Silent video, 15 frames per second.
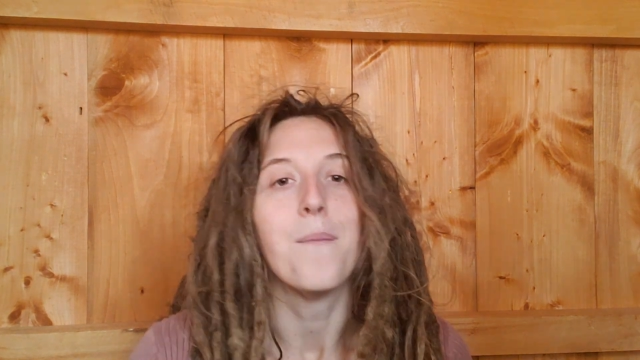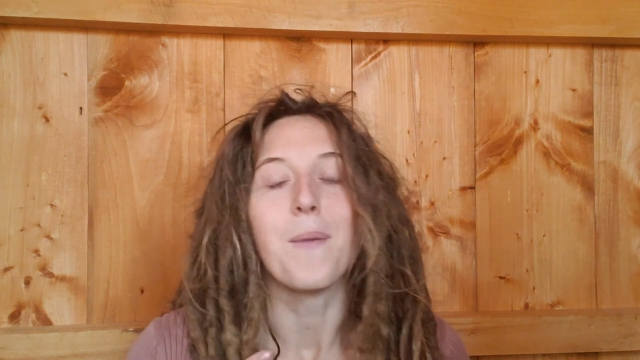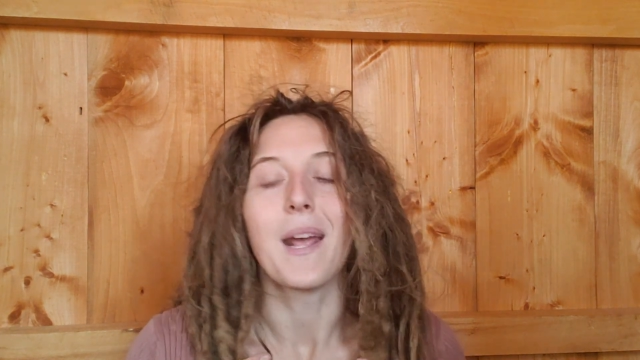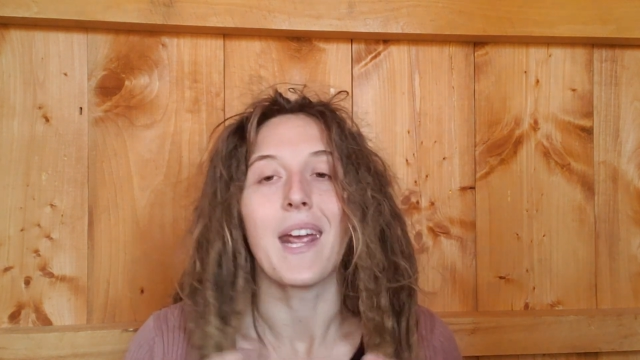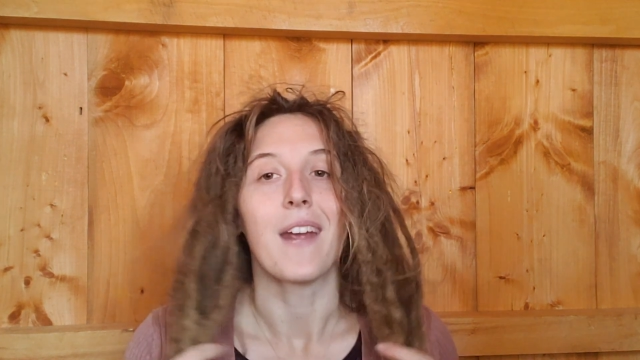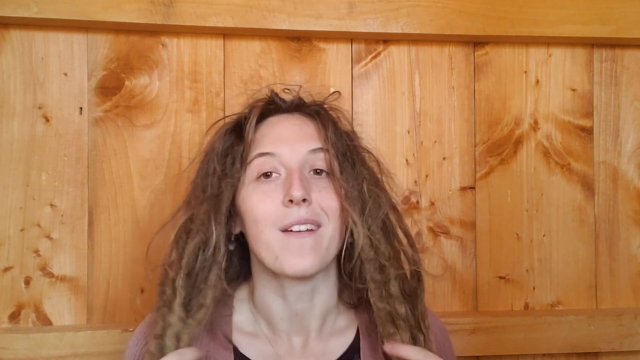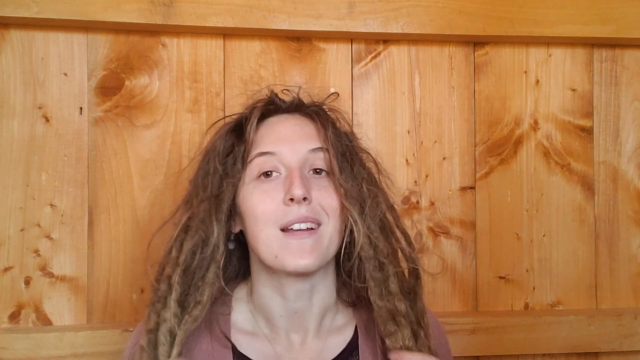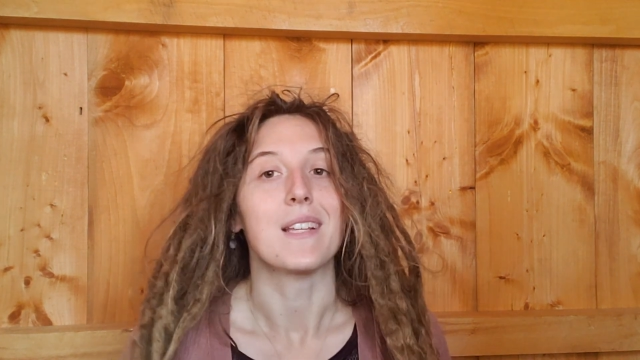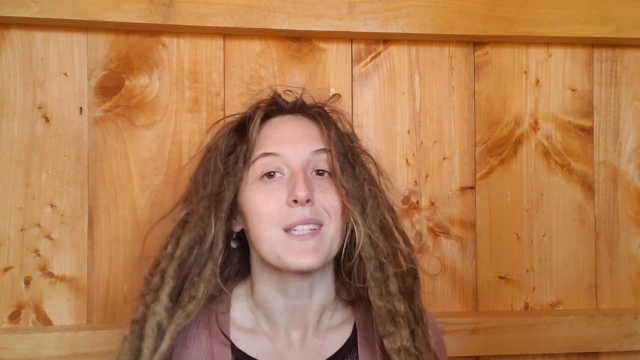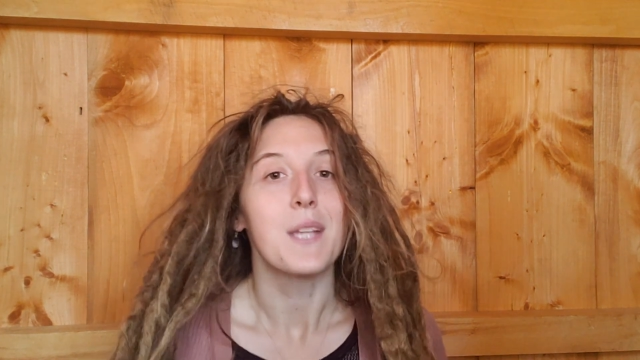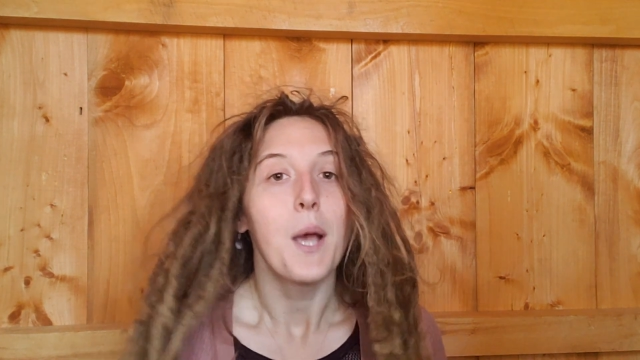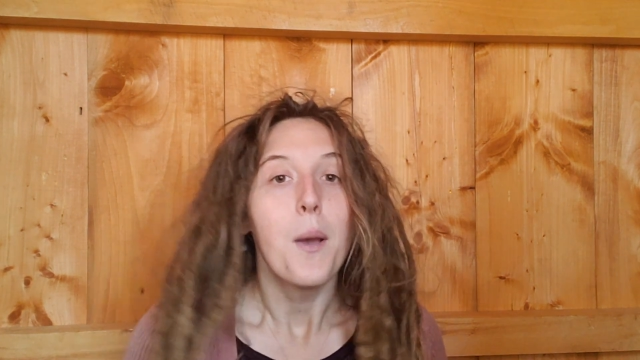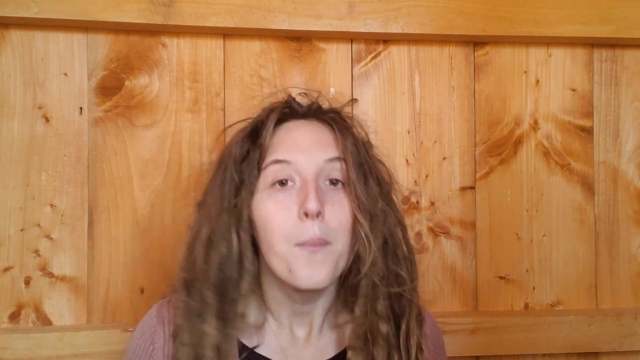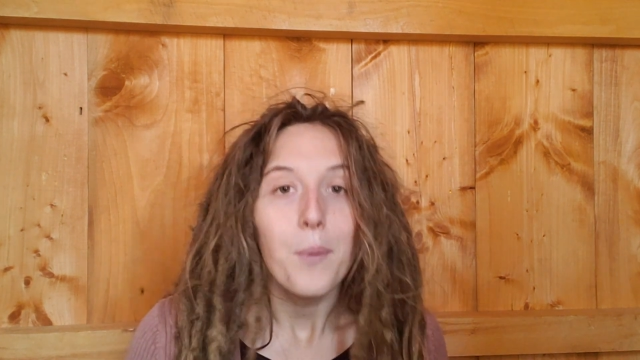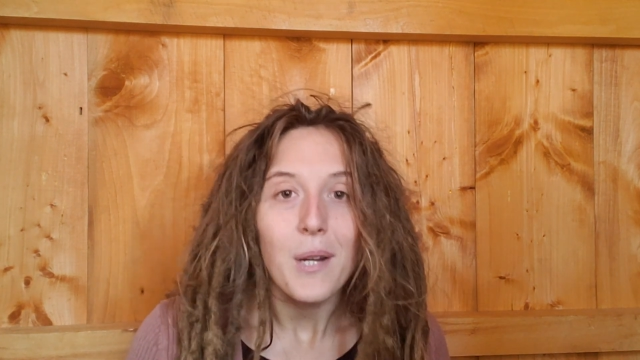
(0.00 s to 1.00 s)
My hair is
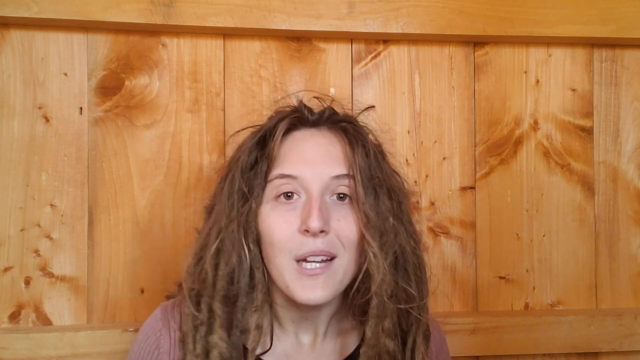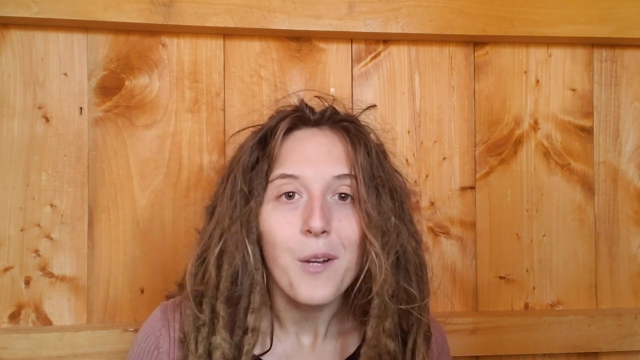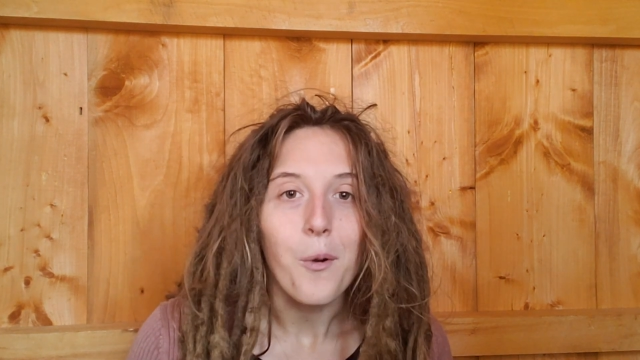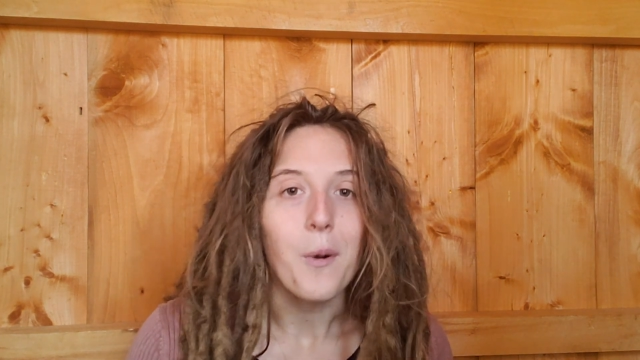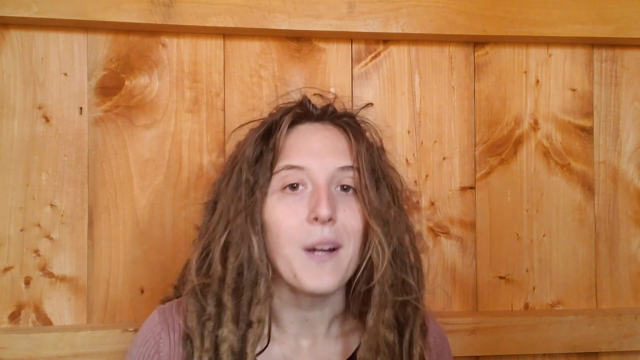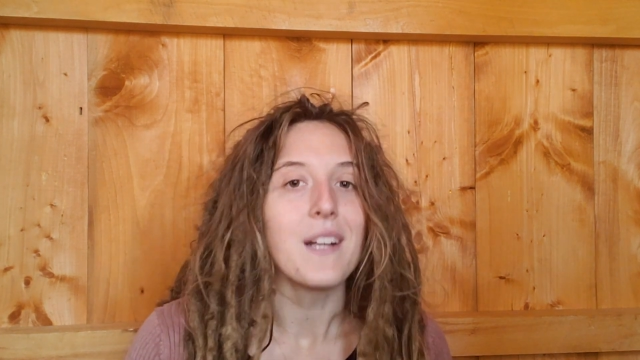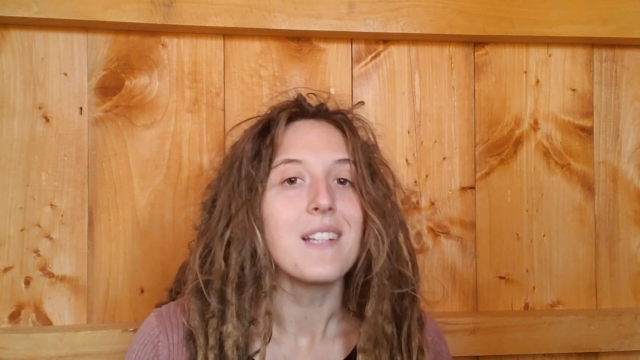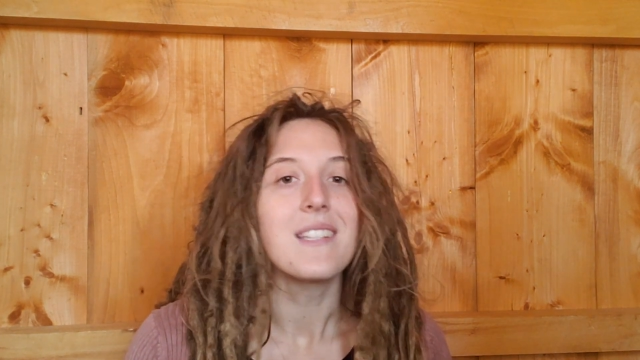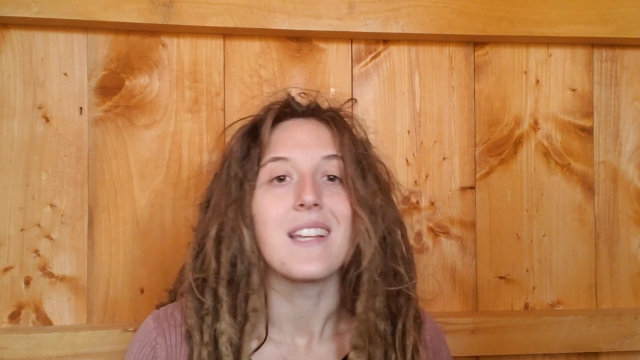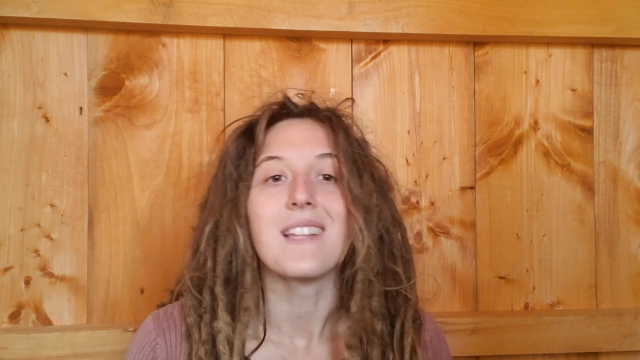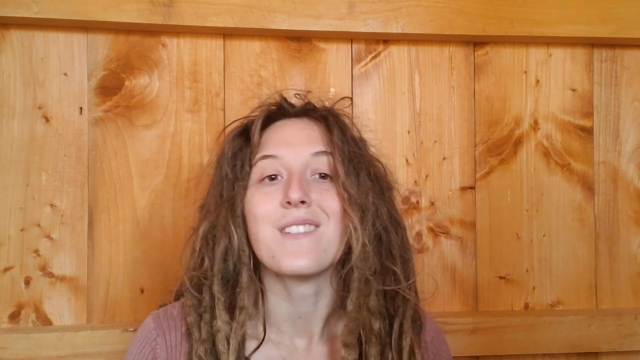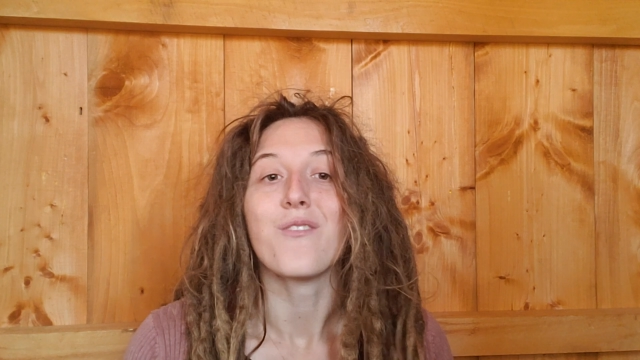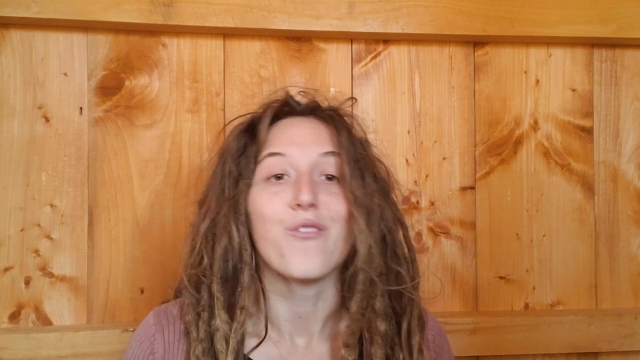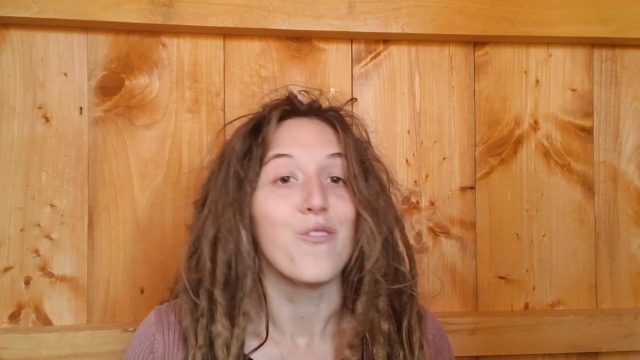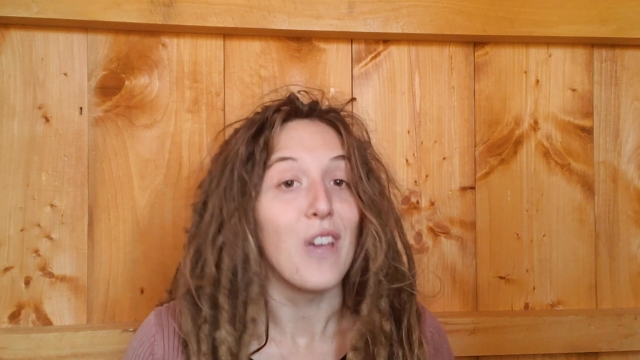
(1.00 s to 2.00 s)
pretty coarse,
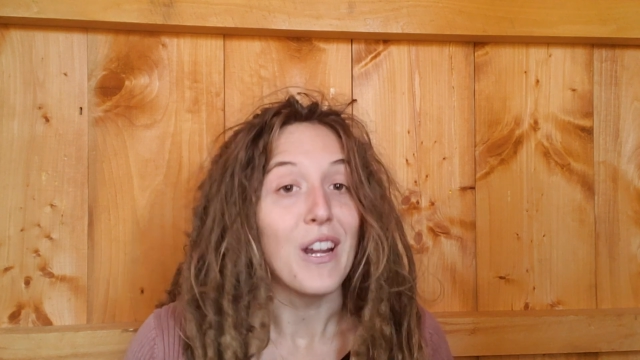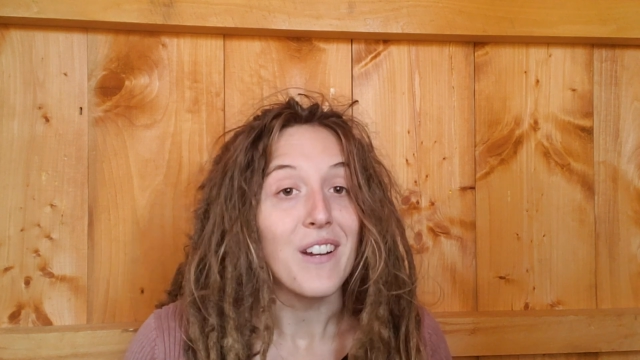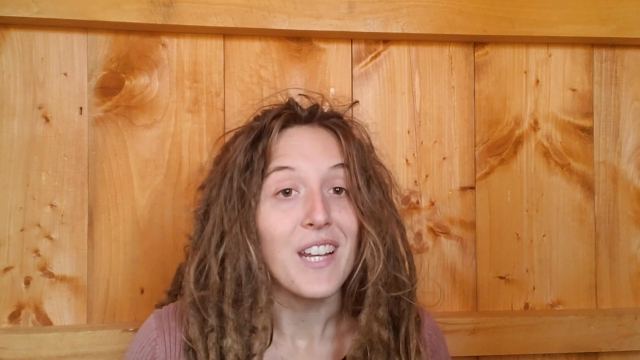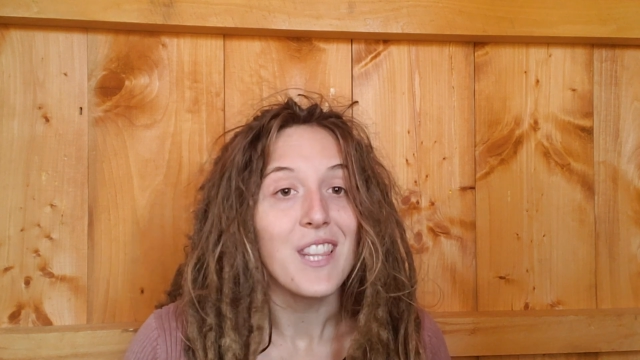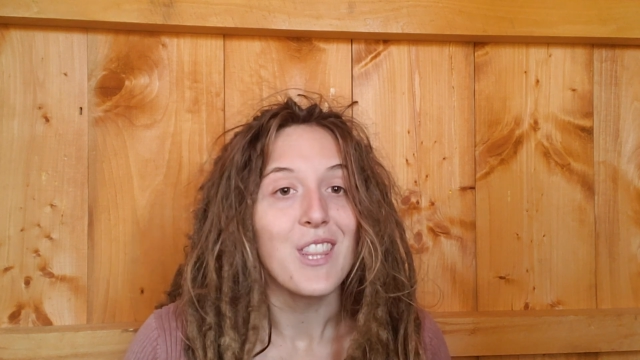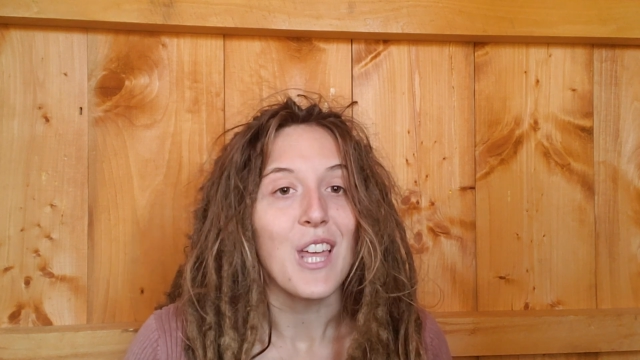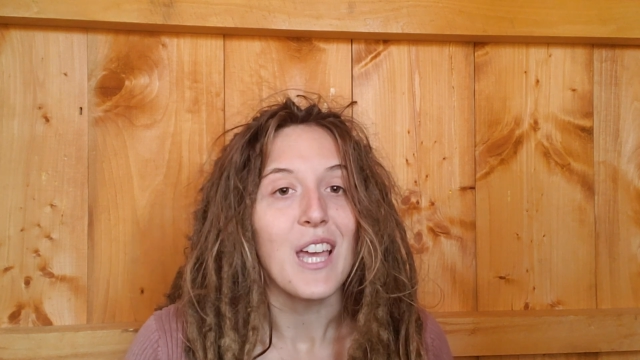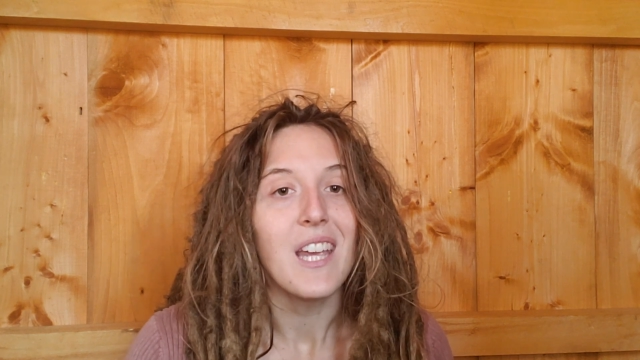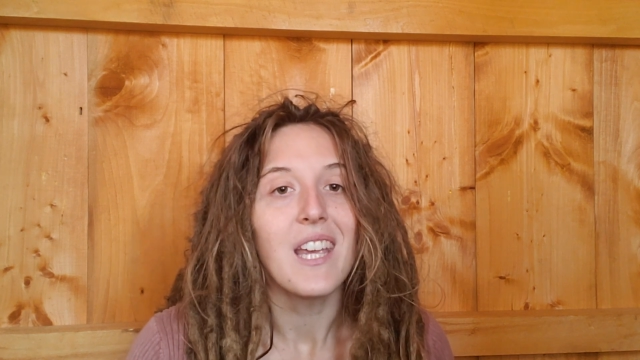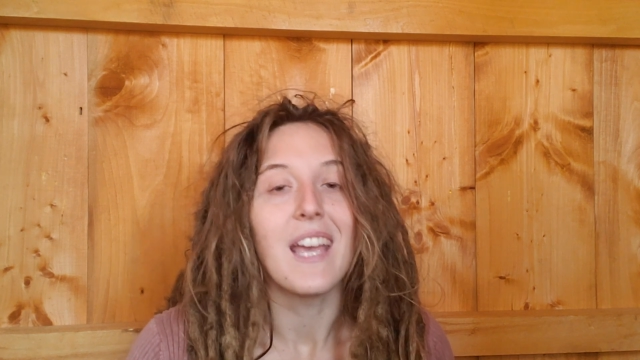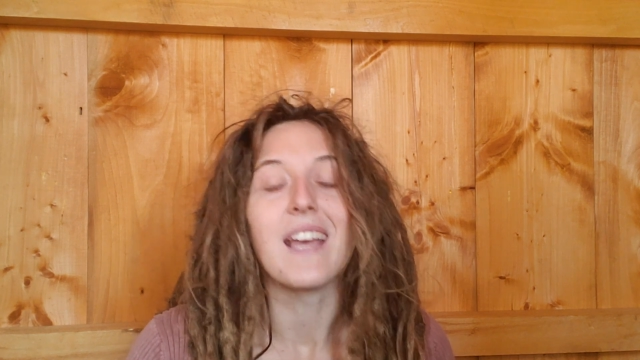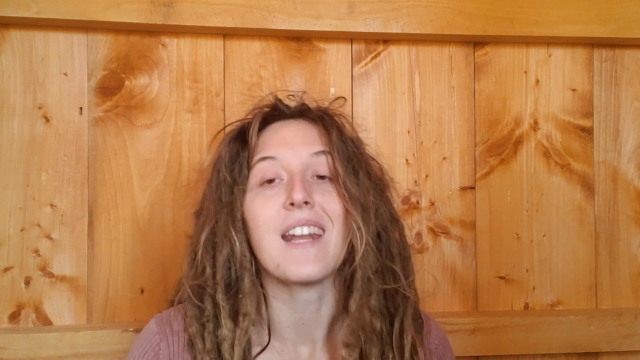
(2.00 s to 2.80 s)
it's very thick,